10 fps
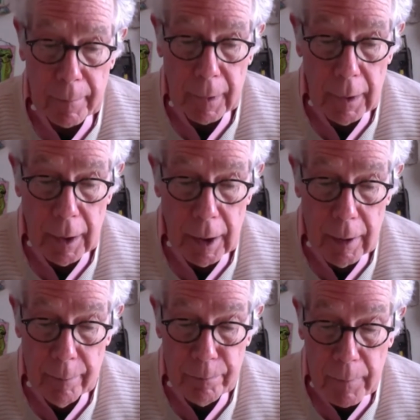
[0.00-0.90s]

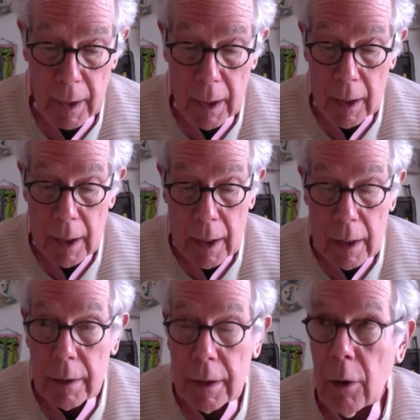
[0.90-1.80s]

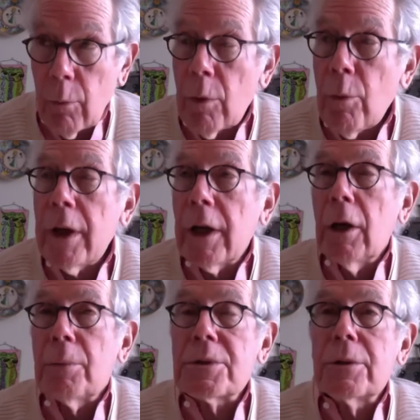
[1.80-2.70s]
Now, one way to
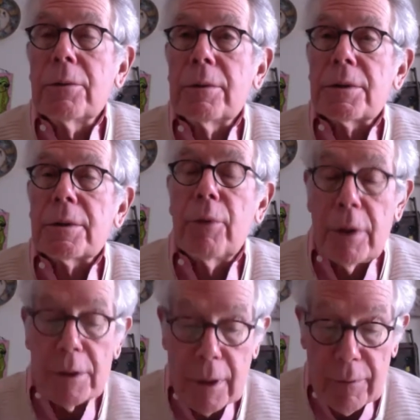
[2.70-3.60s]
help students
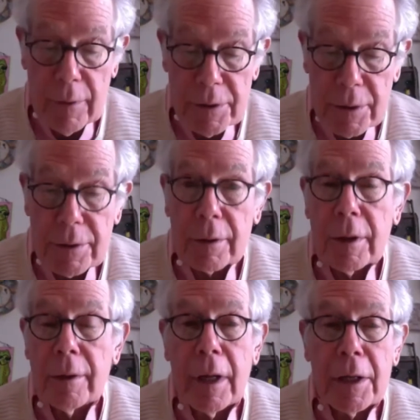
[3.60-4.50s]
appreciate this is to
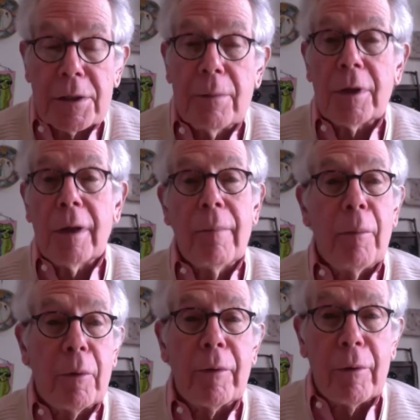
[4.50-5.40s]
ask them to come up
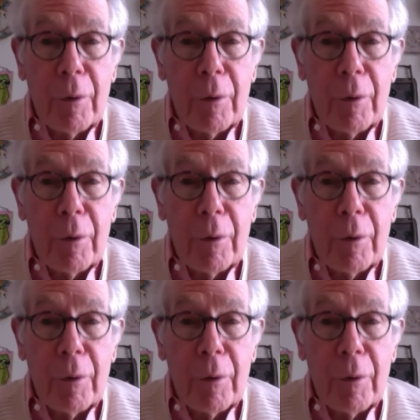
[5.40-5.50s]
with their own